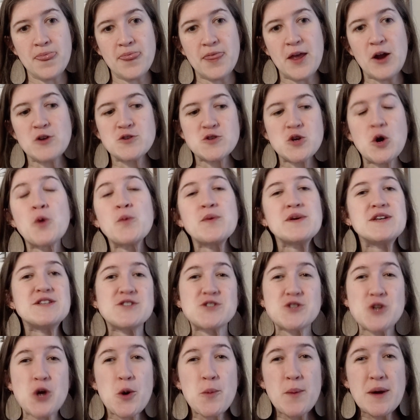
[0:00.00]
there's only
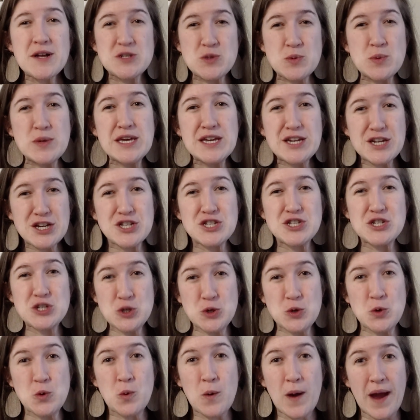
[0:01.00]
so much we can
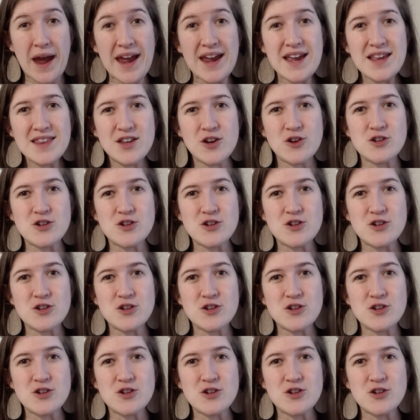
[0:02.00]
do, right?